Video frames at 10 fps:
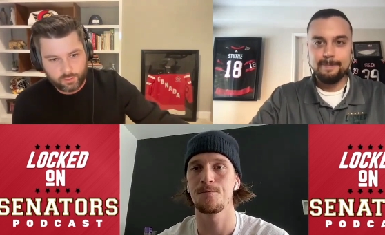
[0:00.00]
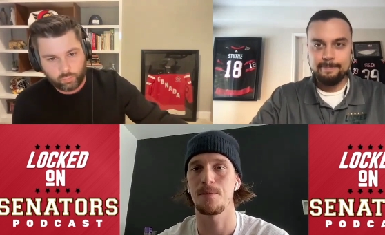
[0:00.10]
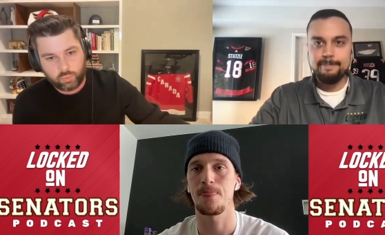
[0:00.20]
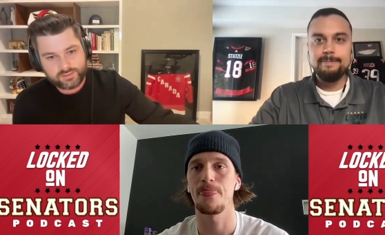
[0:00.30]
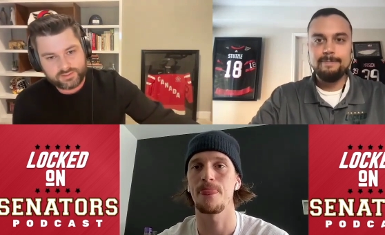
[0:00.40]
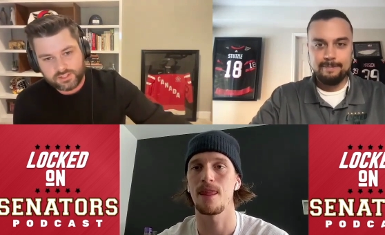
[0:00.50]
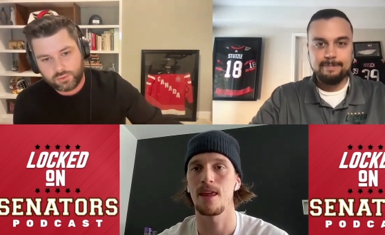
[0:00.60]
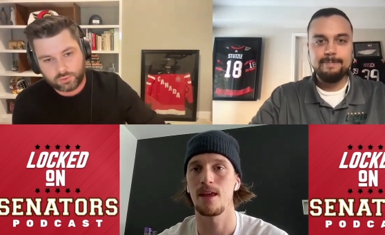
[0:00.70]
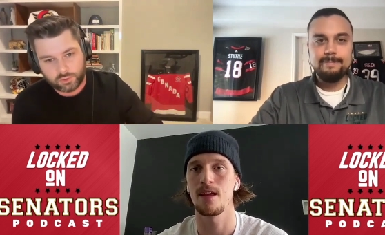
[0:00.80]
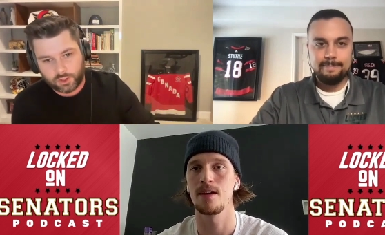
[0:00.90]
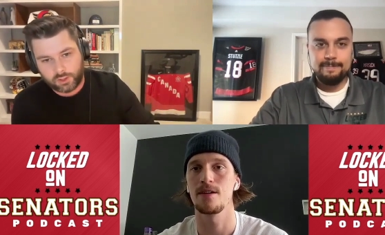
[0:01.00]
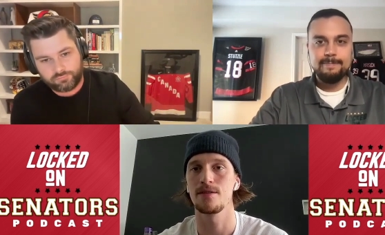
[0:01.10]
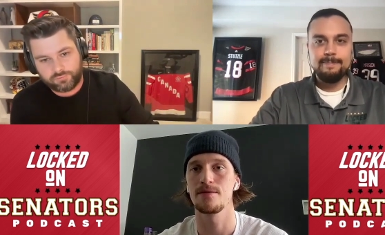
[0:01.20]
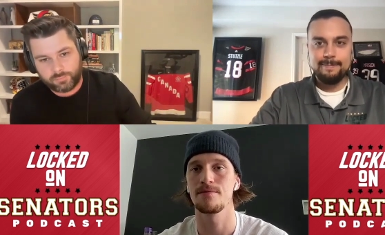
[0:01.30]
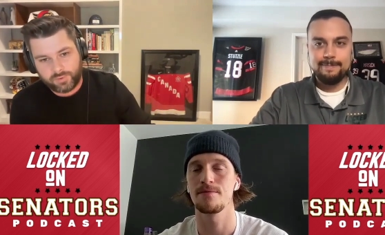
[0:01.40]
Speaker 1: What did you
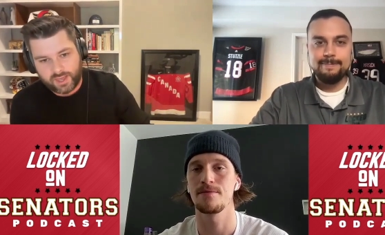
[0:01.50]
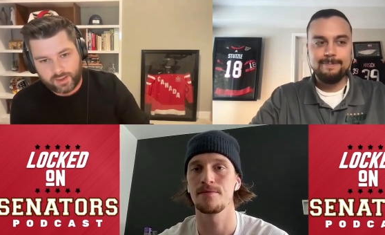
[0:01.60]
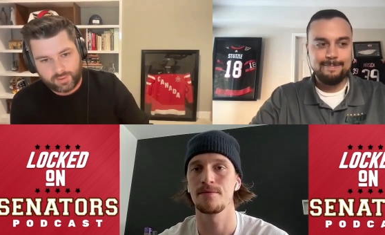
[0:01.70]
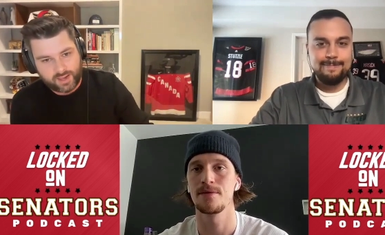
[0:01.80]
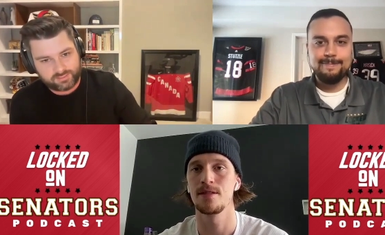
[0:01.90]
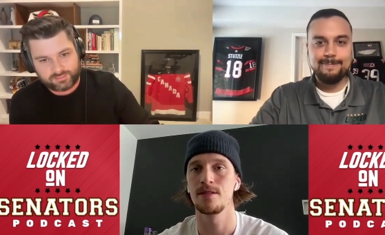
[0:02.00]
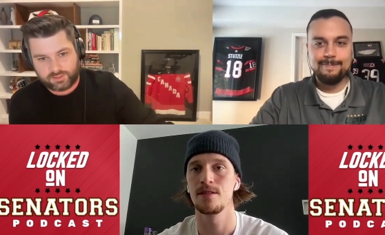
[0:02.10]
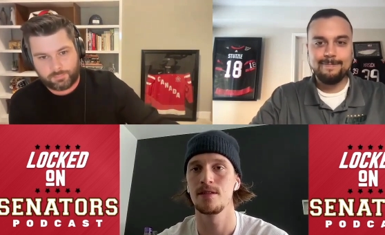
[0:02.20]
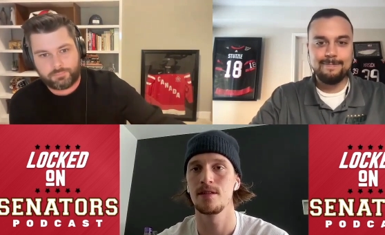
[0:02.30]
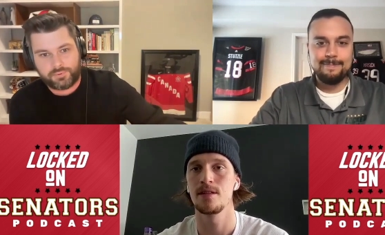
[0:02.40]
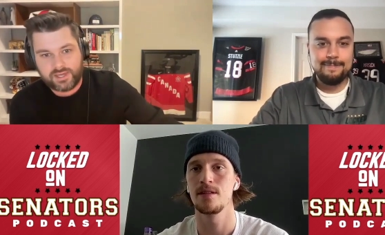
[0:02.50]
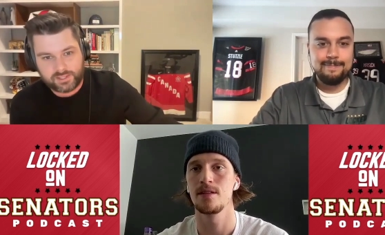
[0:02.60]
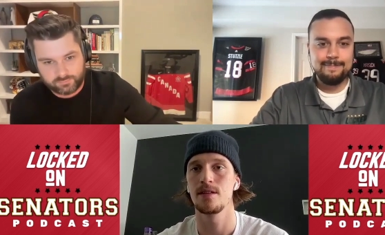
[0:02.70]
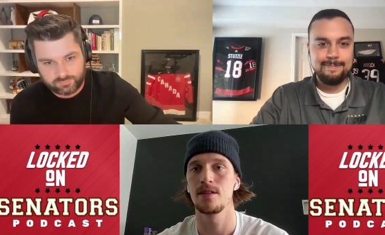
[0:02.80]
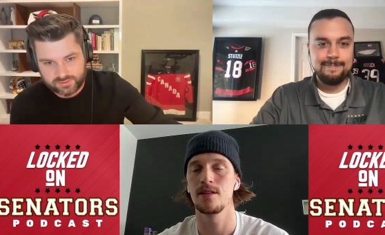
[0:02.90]
learn from him at the
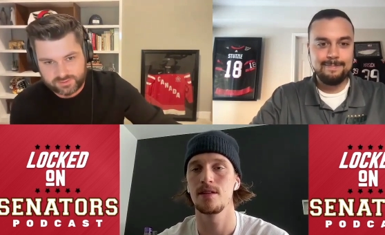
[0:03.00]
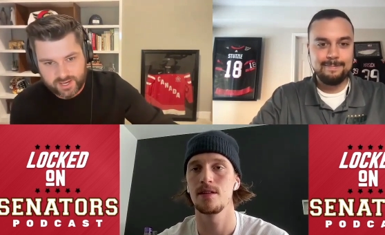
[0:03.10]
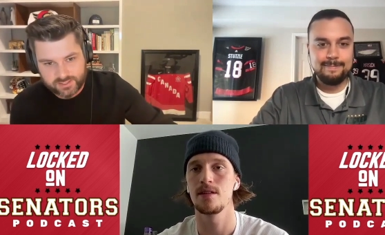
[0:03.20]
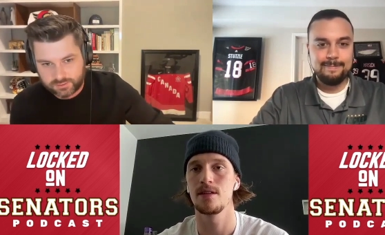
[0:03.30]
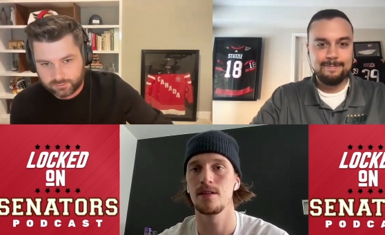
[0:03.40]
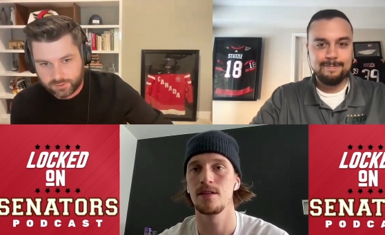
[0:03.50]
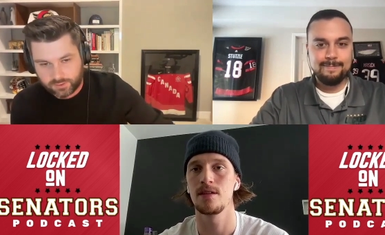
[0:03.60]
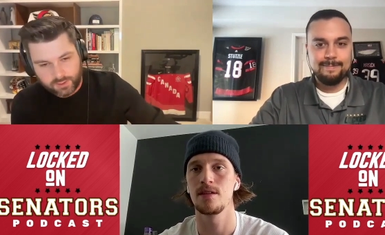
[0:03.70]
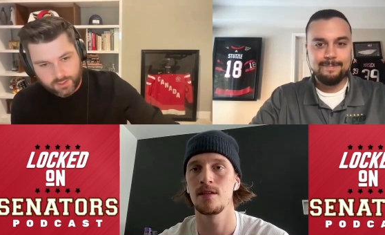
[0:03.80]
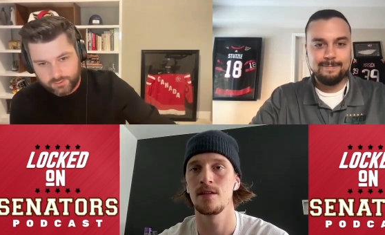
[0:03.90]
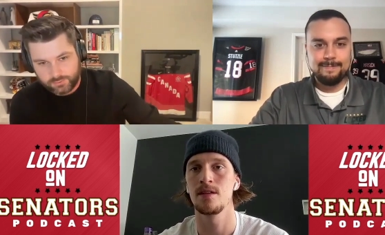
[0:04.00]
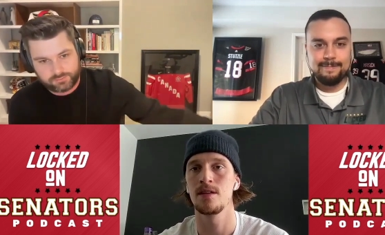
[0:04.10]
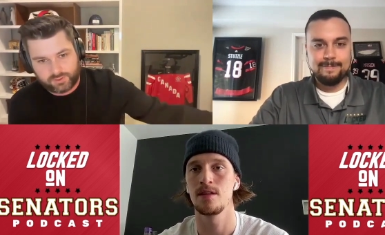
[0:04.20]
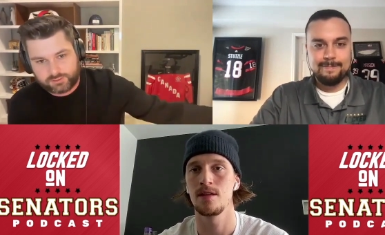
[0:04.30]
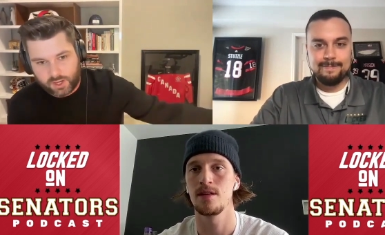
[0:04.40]
peak of this guy's career? He
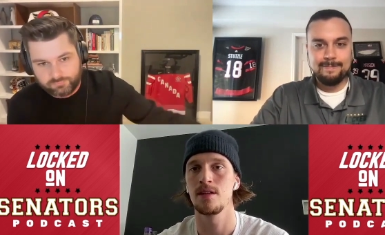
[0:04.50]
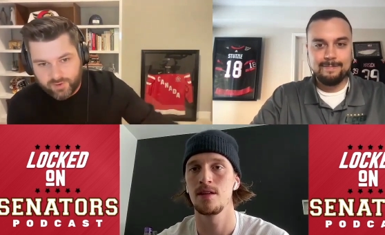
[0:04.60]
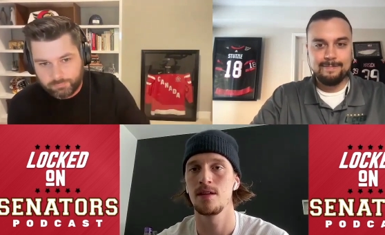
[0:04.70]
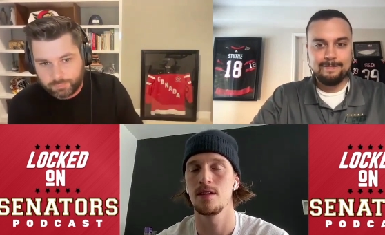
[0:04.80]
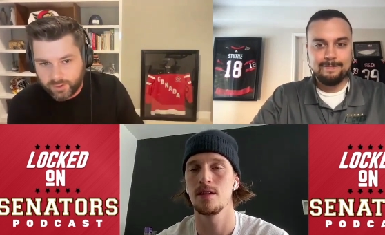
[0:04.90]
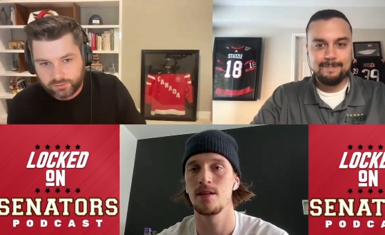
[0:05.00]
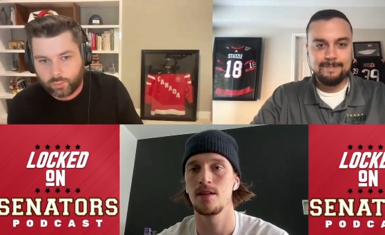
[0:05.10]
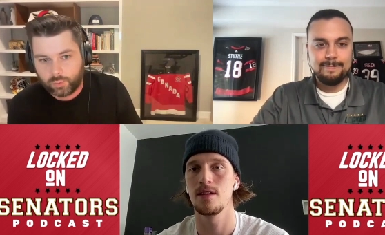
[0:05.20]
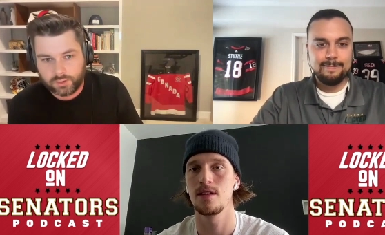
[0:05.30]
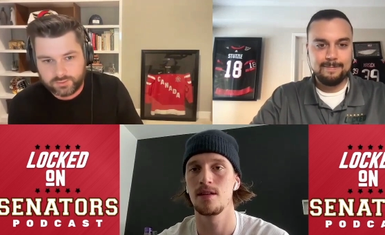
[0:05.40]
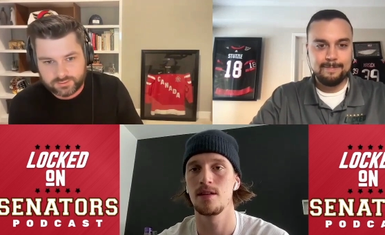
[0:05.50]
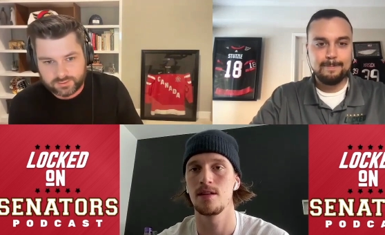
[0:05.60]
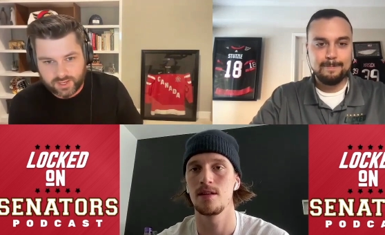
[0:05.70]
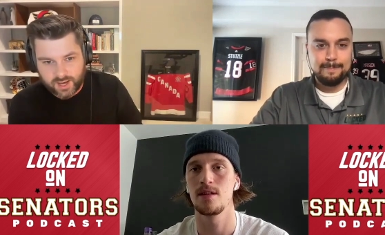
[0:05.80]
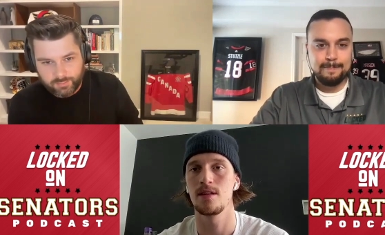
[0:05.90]
was like top five player in the world at the
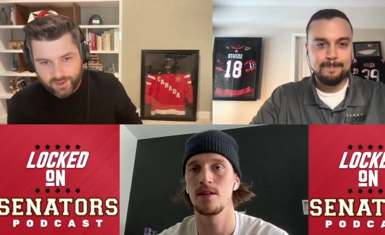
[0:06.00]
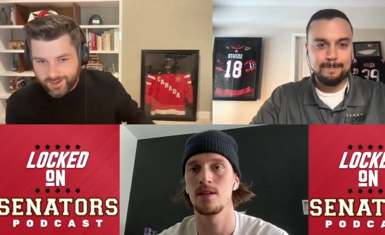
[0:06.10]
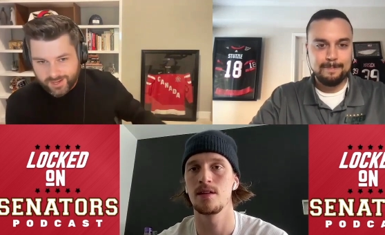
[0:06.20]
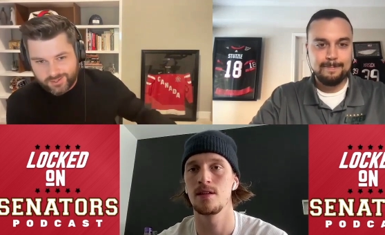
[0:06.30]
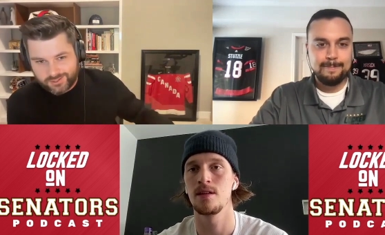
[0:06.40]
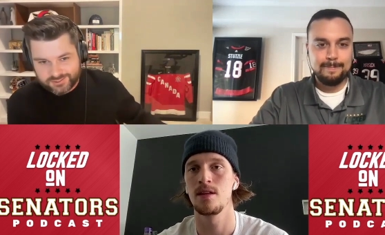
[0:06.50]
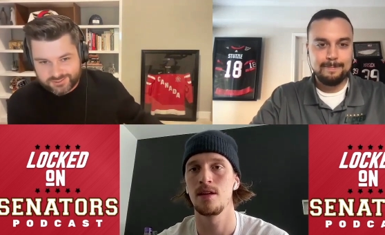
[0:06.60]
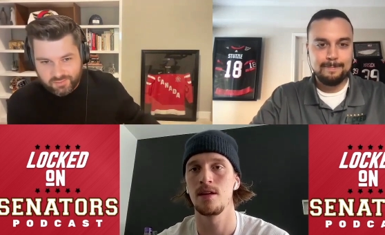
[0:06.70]
time, and you're just